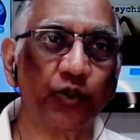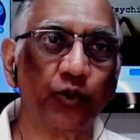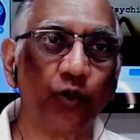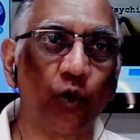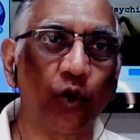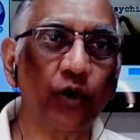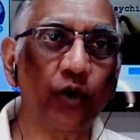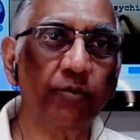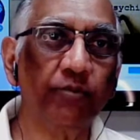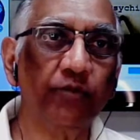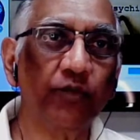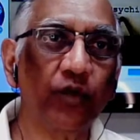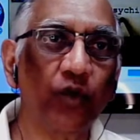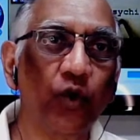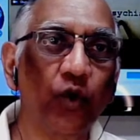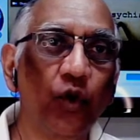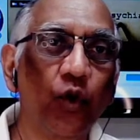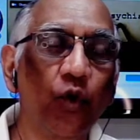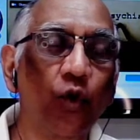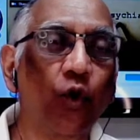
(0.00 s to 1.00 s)
door
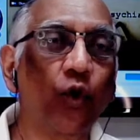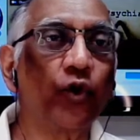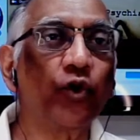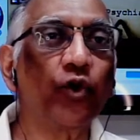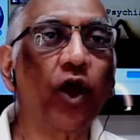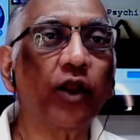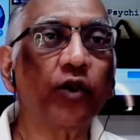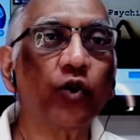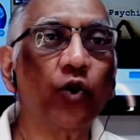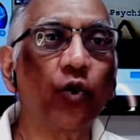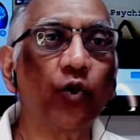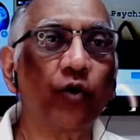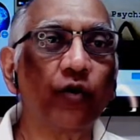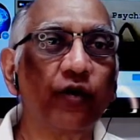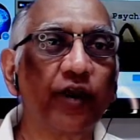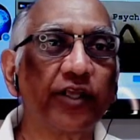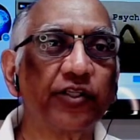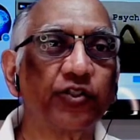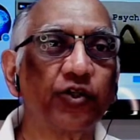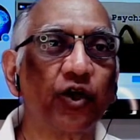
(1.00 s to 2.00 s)
or not go to
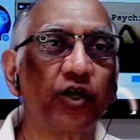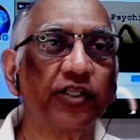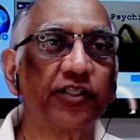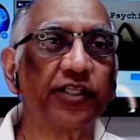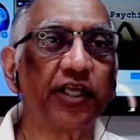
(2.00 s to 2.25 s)
restaurant.